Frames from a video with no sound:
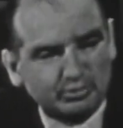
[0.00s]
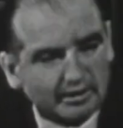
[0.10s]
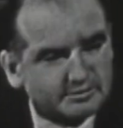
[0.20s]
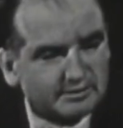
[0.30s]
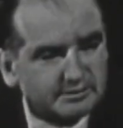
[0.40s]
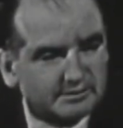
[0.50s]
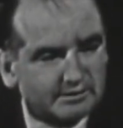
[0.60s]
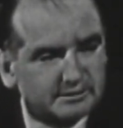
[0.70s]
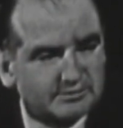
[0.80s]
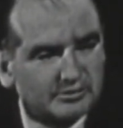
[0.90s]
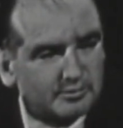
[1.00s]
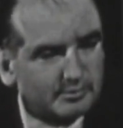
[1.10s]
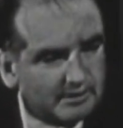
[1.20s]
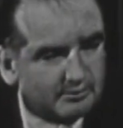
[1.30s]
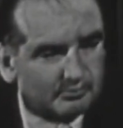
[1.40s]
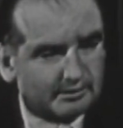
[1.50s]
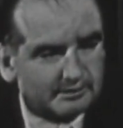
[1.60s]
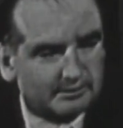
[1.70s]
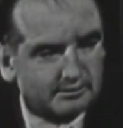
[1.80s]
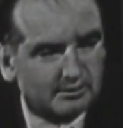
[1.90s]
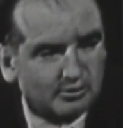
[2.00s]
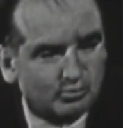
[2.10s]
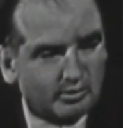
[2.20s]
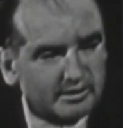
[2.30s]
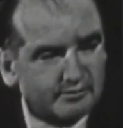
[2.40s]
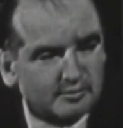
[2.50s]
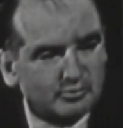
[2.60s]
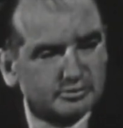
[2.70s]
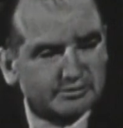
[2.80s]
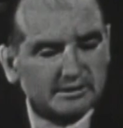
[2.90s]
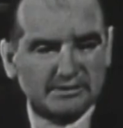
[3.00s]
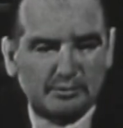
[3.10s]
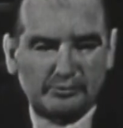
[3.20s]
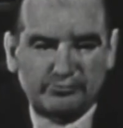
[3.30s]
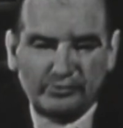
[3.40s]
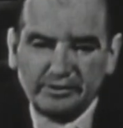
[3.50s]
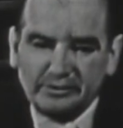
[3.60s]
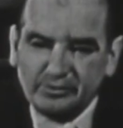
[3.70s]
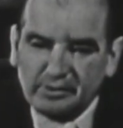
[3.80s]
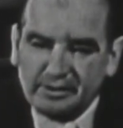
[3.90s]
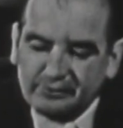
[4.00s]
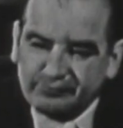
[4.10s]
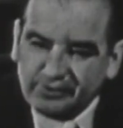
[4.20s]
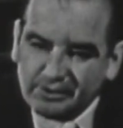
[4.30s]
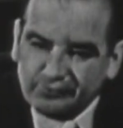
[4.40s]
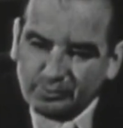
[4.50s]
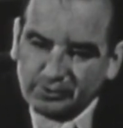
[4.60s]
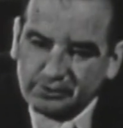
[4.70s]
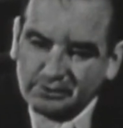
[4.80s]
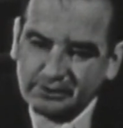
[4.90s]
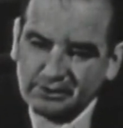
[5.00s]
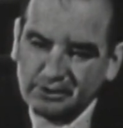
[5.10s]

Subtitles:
prejudiced against you to begin with. One of them who says, I'm afraid to do anything favorable